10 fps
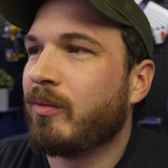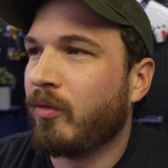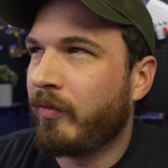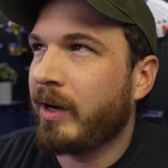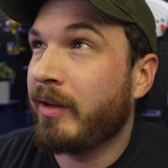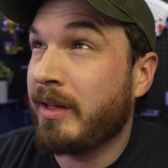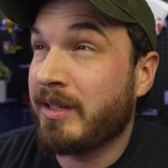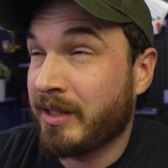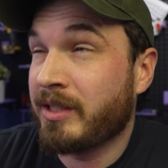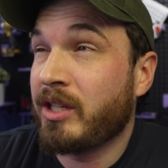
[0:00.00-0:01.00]
very
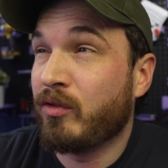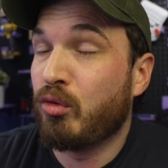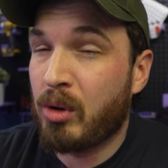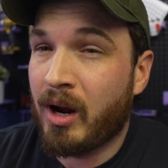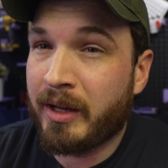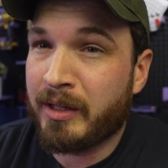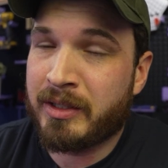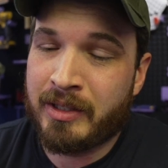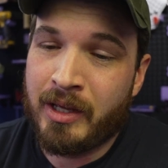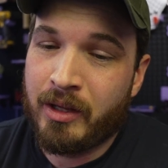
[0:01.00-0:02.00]
successful
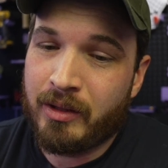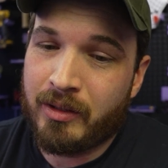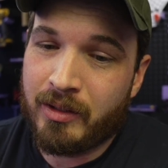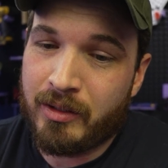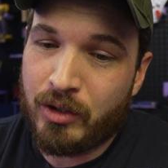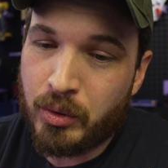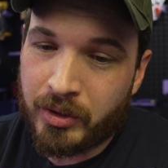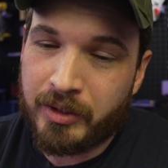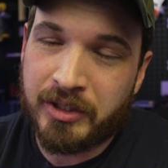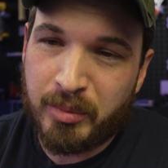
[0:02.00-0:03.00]
products, the
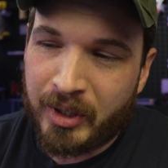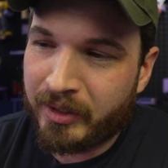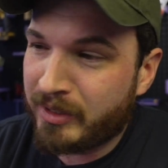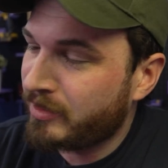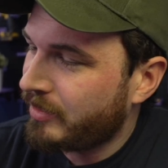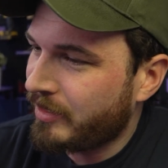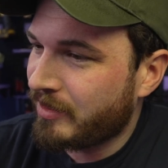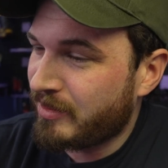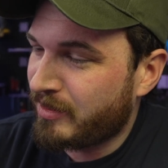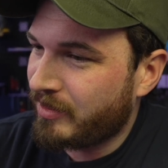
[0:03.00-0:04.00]
user experience
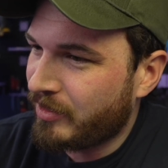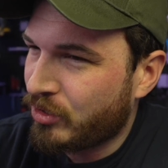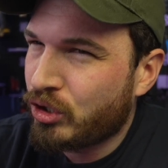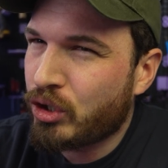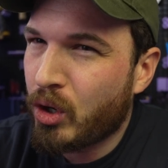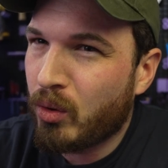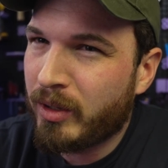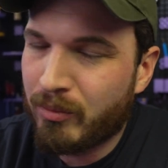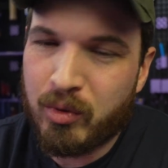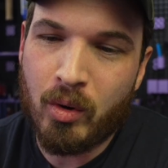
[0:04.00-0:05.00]
is so
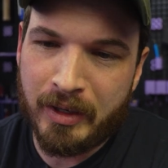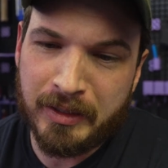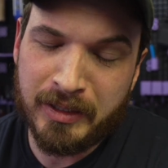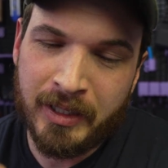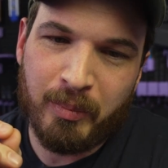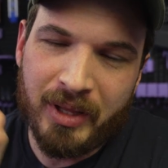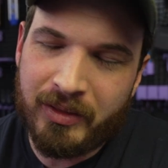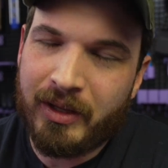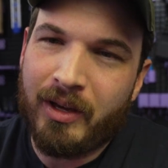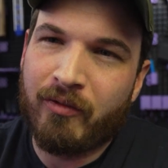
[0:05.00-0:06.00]
important. But
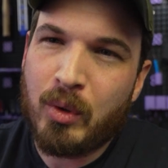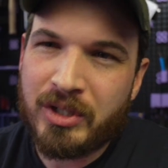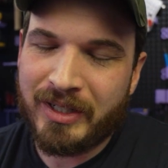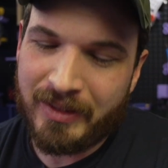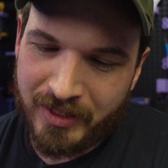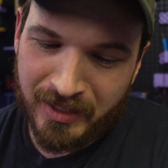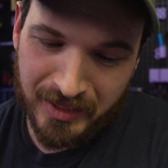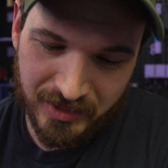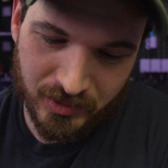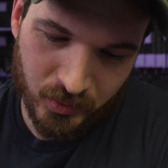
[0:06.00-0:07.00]
the unfortunate thing
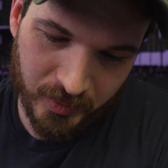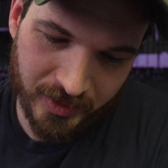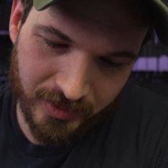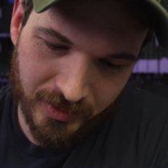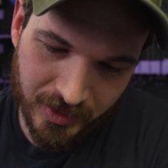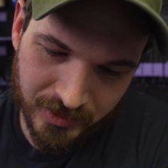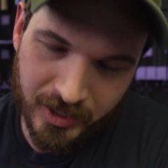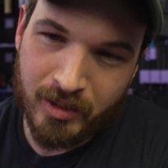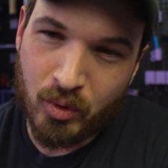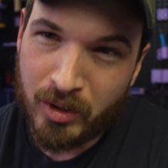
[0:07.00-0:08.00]
is with these
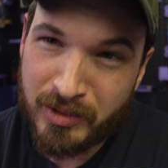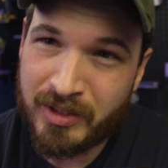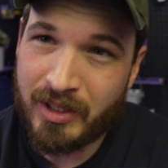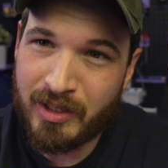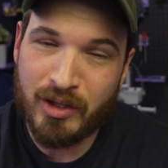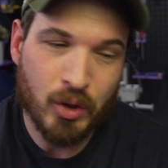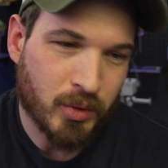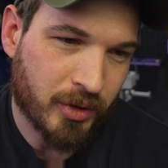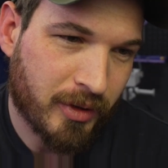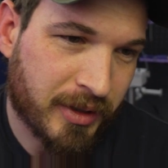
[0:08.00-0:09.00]
keyboards, the
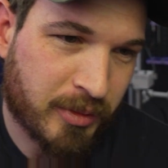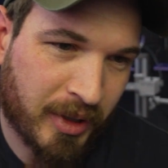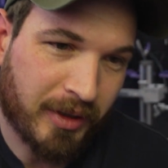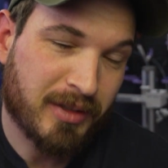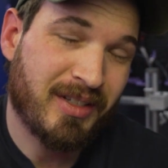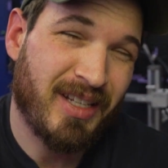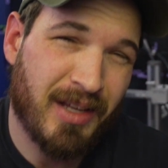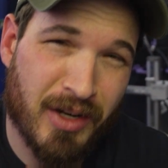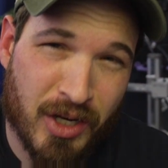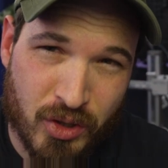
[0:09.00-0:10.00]
user experience, the
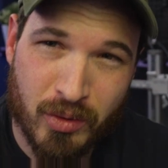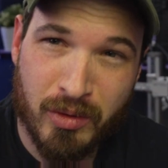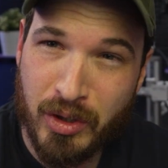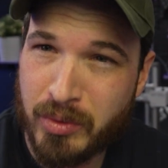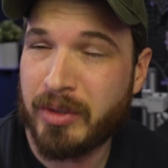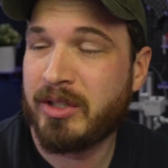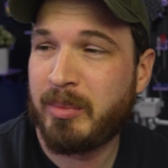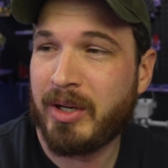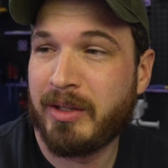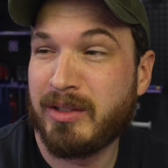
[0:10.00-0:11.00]
initial user
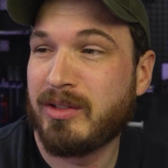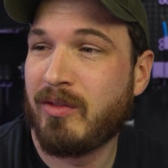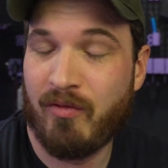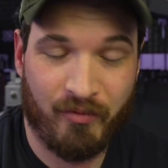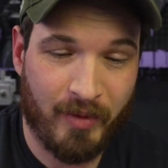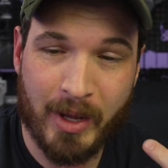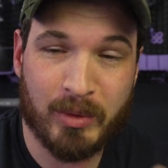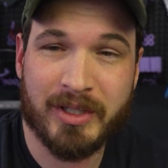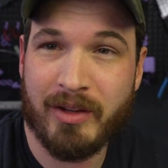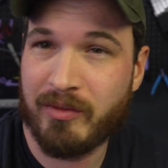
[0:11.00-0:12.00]
experience, I
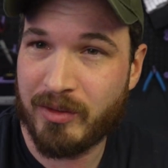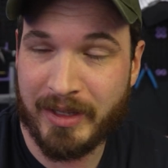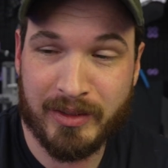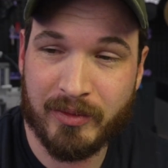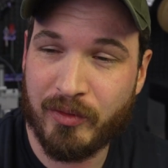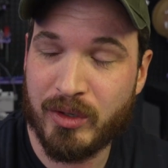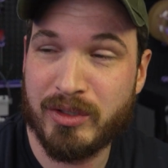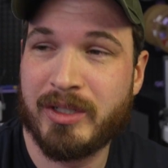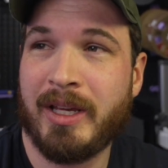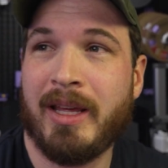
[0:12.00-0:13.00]
would say for like the first